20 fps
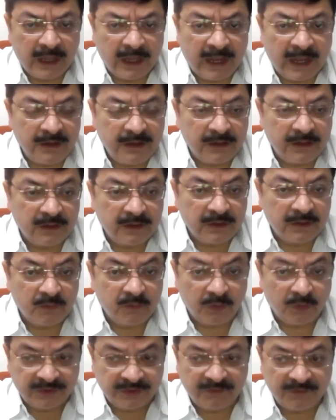And
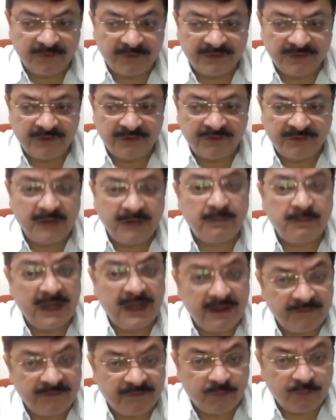what is the first instinct?
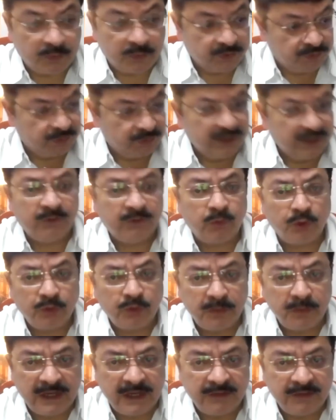Belief. What you see is what
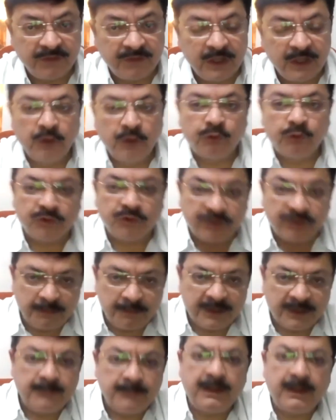you believe. So
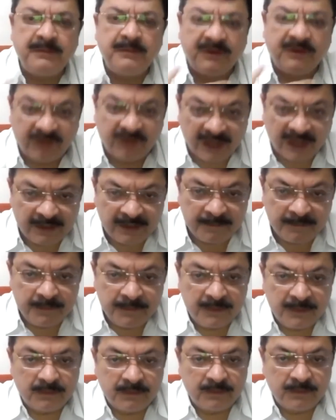somebody by mistake
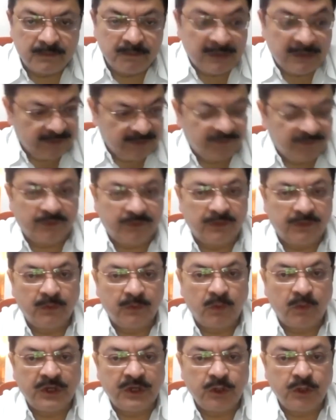believes
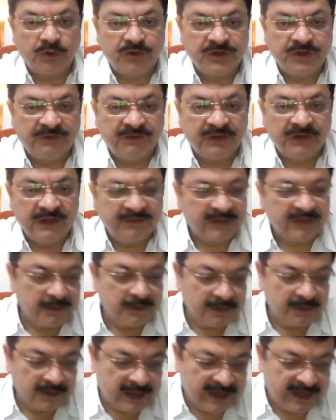what he or she sees
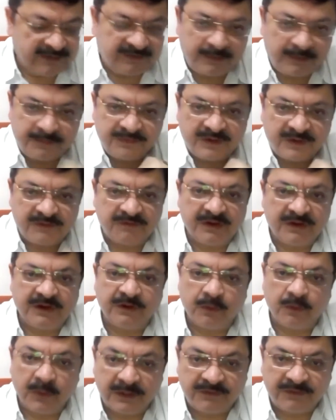and accepts that friend
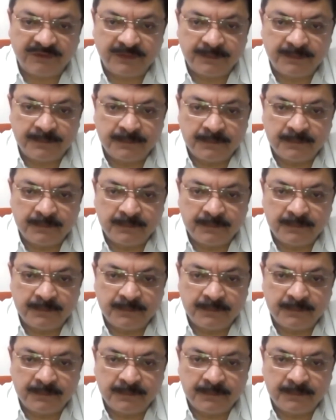request.